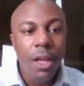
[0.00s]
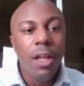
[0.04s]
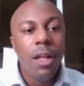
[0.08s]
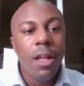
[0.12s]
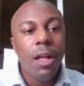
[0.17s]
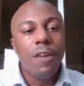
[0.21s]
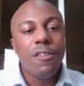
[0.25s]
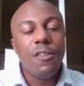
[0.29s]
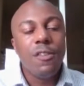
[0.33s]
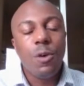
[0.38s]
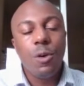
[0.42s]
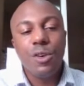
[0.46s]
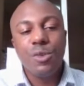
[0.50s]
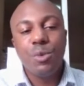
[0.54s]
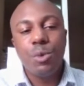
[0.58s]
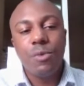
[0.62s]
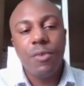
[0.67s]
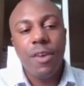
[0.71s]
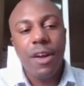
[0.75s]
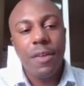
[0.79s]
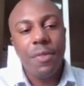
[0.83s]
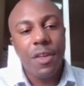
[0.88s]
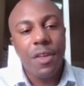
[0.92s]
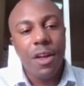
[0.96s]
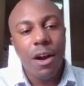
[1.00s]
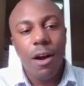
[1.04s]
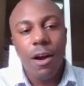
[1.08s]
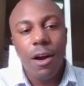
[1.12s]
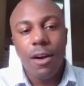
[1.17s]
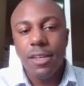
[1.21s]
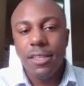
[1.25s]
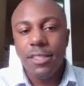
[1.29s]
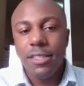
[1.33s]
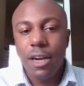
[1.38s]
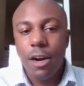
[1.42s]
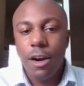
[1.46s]
Of course, we've got the
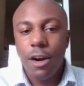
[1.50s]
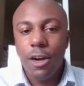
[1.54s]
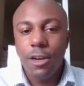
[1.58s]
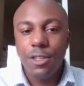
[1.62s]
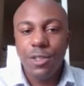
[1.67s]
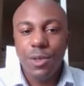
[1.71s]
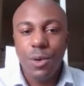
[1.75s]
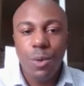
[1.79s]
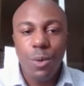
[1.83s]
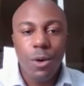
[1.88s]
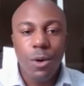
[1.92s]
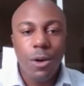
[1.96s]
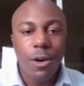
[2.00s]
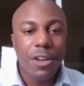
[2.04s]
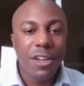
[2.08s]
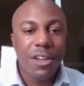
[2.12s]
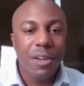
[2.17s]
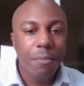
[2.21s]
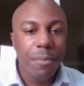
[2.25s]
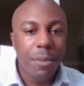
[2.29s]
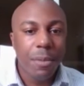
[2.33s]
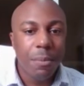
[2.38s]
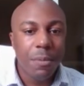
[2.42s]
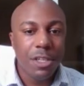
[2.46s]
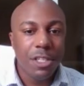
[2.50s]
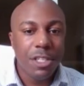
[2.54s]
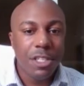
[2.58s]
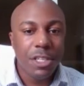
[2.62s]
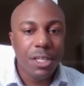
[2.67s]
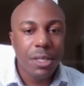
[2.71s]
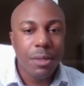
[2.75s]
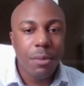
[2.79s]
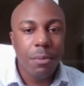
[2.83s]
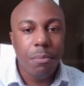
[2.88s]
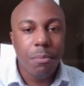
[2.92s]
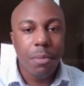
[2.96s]
Artists, Arts Org,
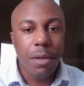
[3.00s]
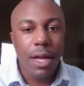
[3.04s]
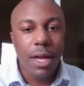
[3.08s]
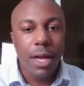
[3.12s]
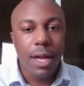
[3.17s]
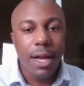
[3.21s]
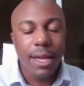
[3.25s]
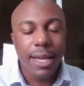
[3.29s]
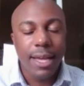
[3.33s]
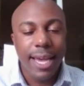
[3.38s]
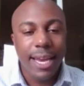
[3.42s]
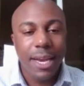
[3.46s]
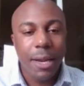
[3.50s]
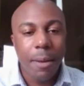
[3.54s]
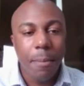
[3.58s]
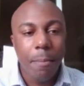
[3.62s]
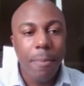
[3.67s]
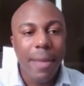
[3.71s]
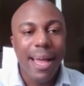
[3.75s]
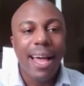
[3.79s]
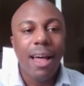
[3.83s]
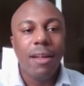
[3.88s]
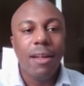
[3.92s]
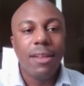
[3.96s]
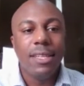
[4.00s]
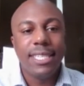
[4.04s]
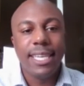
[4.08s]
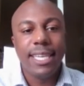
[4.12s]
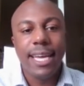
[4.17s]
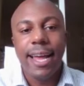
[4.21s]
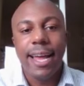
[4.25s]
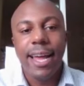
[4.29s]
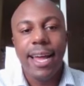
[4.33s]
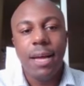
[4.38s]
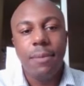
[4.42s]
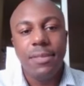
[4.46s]
Membership, Blog, and About
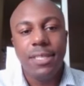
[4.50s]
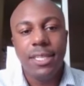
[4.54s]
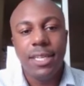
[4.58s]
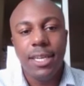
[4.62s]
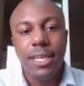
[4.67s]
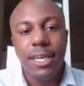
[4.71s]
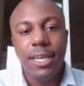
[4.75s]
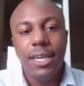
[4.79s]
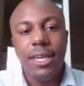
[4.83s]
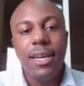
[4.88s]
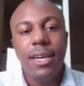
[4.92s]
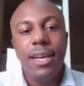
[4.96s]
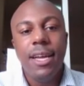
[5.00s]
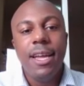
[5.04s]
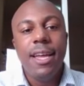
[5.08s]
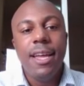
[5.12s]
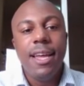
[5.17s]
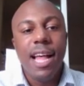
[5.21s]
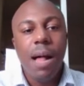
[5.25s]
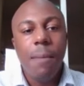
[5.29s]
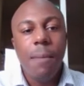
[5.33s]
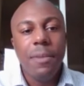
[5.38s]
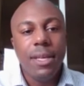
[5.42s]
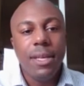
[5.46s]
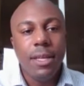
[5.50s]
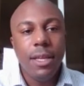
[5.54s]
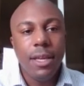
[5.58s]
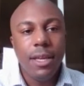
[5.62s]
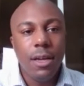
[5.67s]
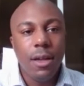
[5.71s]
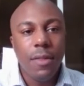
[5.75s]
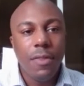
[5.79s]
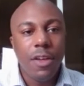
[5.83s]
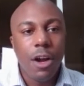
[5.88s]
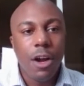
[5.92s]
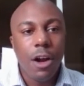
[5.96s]
tabs here. I'm going to click
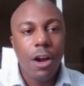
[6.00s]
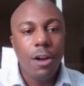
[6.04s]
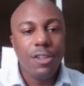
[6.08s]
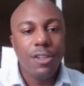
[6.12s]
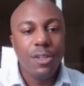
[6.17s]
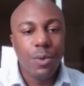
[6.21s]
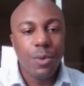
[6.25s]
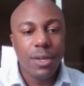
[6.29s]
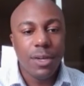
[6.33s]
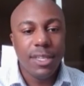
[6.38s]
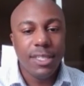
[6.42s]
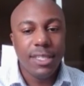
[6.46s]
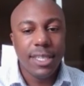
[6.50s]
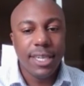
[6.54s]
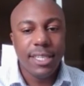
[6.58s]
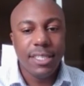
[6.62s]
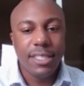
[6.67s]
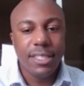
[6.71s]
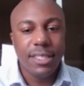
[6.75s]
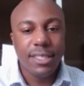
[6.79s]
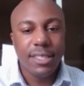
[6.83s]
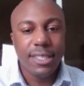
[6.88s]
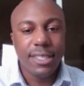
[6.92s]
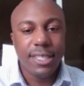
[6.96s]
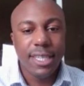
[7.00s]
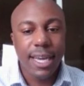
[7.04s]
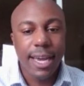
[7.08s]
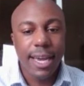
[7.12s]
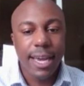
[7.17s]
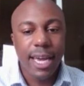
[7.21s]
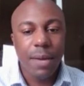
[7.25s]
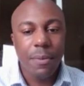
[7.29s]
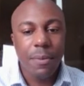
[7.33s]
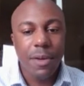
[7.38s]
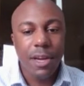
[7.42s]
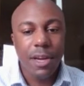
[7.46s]
on the Arts Organizations tab.